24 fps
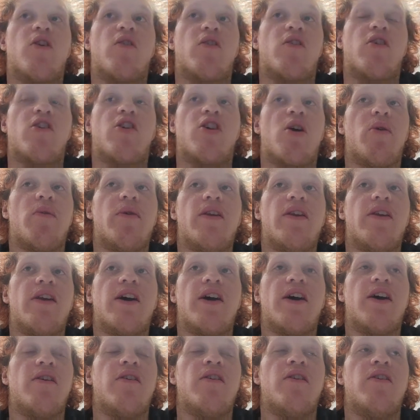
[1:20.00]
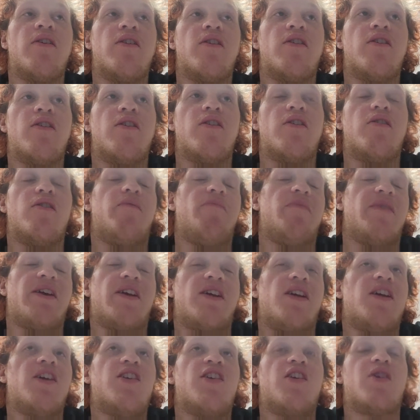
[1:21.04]
one can go in there. I mean,
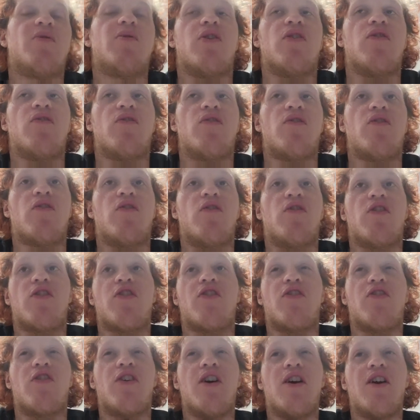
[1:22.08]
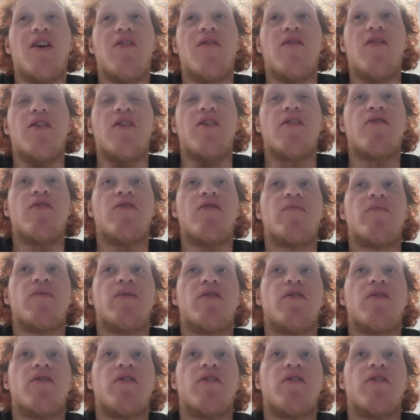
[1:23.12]
unless you are on a service, but